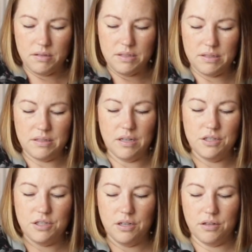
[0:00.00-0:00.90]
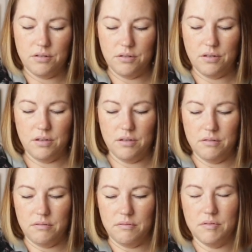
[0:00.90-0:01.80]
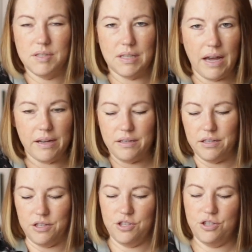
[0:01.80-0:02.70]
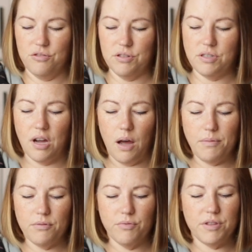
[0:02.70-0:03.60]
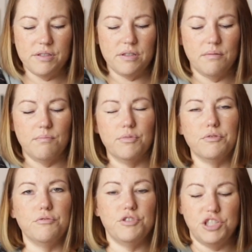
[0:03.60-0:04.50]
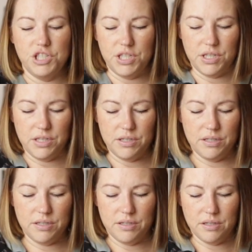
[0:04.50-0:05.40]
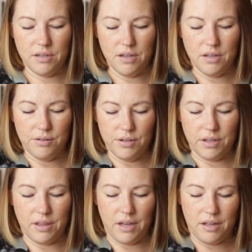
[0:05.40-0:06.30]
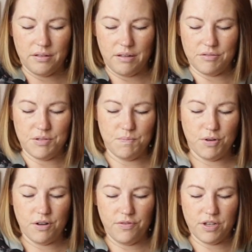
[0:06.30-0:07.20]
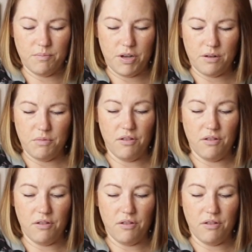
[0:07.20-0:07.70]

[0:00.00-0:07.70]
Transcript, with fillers: This is such a good side dish. You could top it with some blue cheese. Look at that. That was perfect amount of